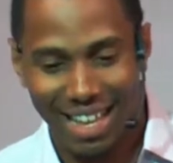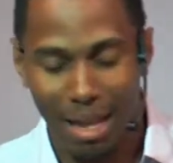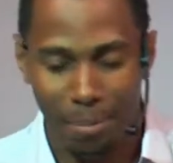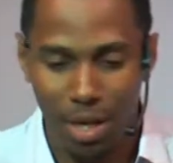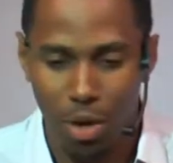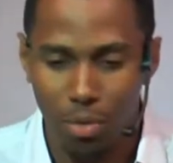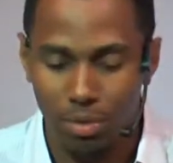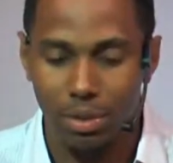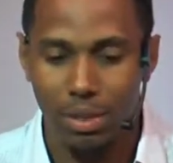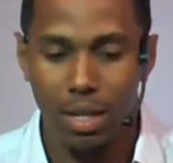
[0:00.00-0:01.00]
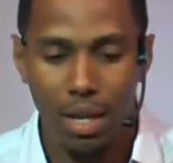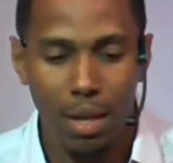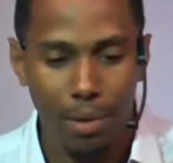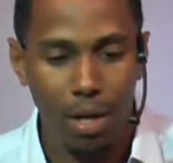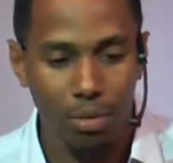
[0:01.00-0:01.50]
It belongs.
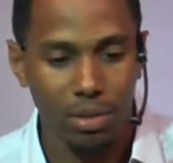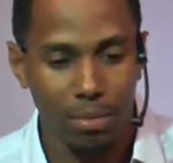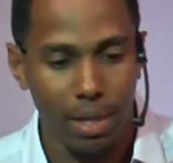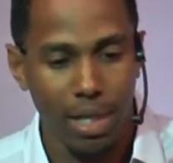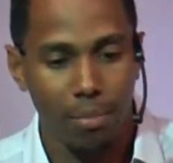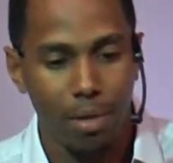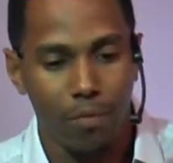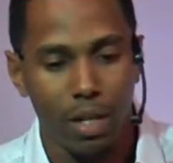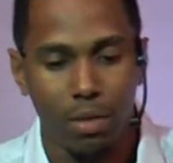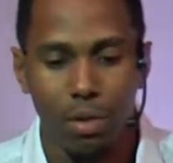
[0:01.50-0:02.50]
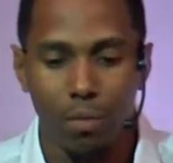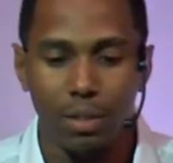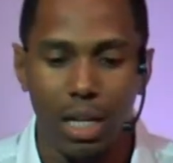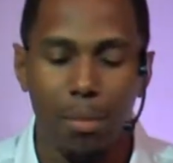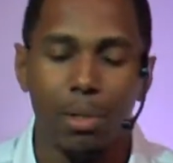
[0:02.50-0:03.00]
It belongs to me. Give me victory over
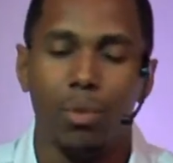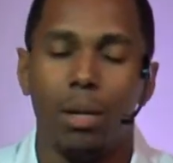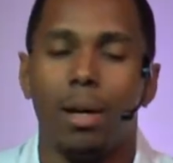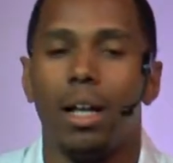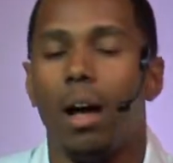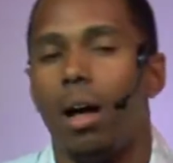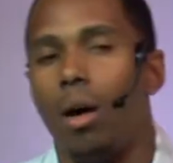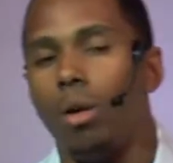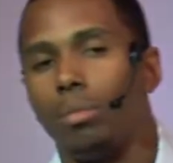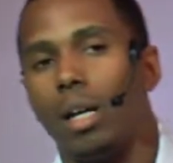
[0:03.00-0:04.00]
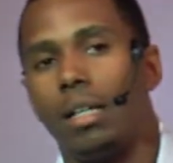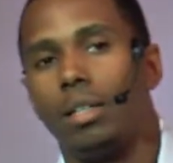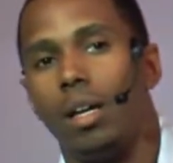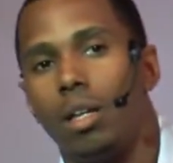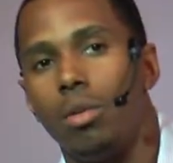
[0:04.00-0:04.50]
demons. One of my all I'm trying
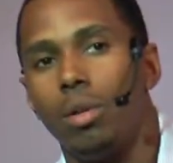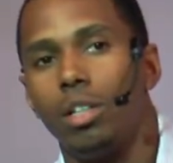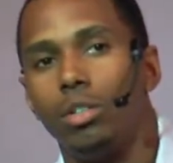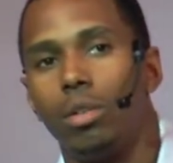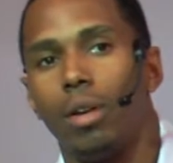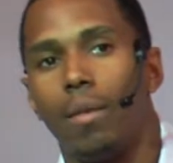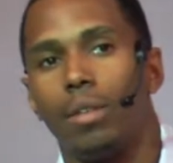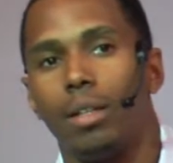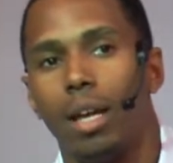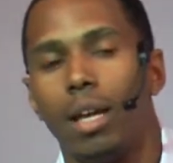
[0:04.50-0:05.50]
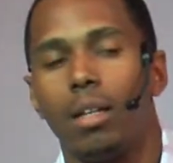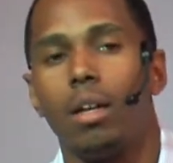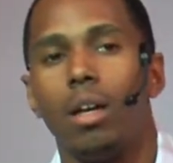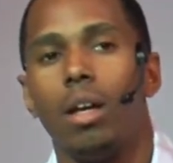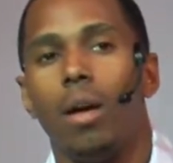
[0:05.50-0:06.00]
to tell you is you don't have to
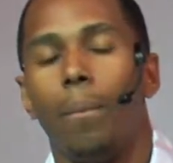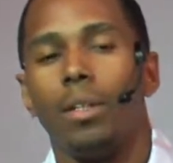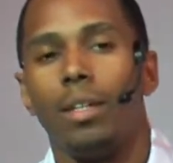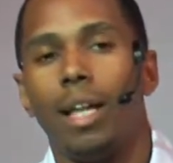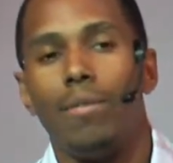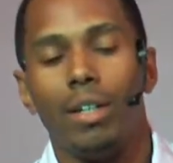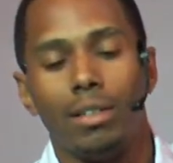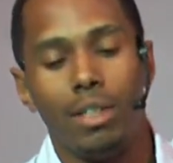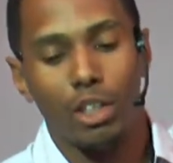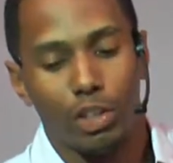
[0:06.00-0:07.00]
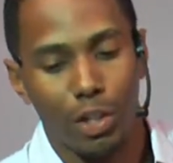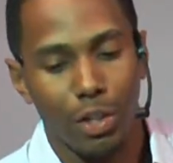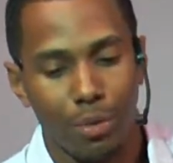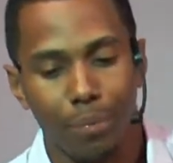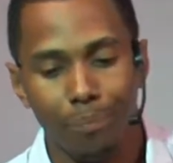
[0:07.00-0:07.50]
take what the devil is dishing
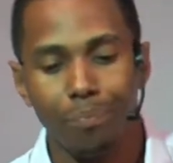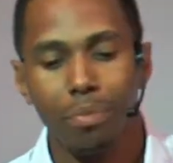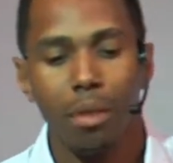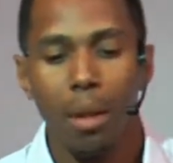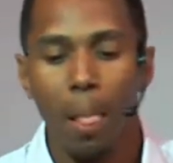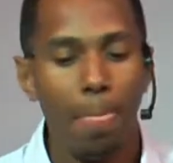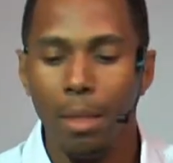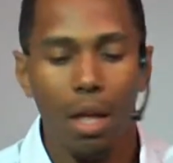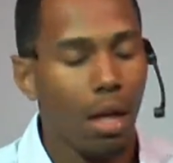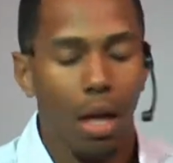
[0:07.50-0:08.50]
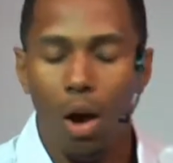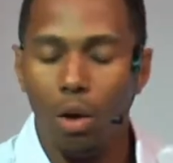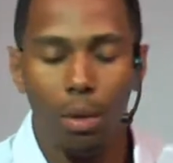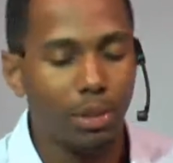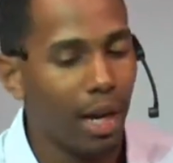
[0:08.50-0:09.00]
you.
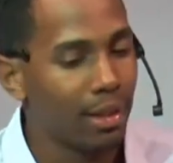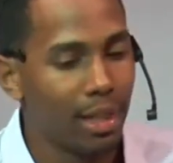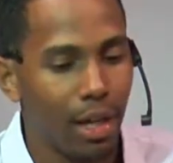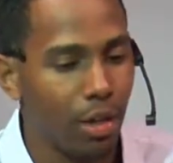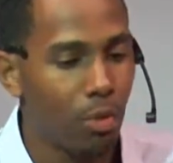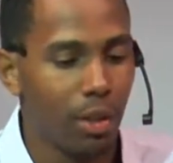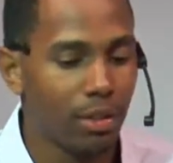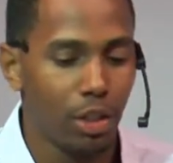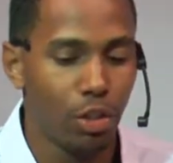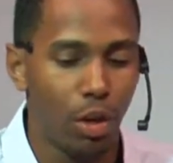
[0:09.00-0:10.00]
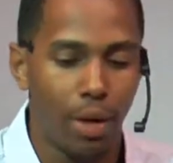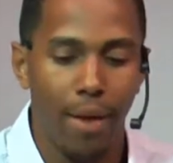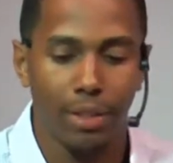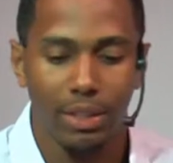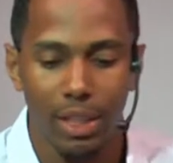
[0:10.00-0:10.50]
All I'm trying to tell you is that you don't
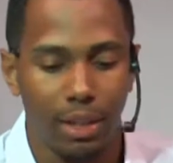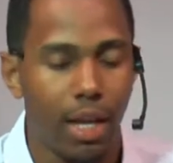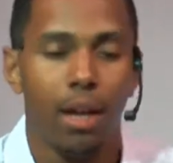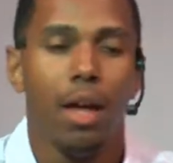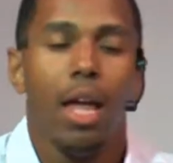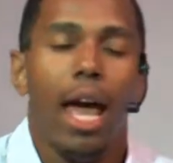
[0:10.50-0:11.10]
have to sit there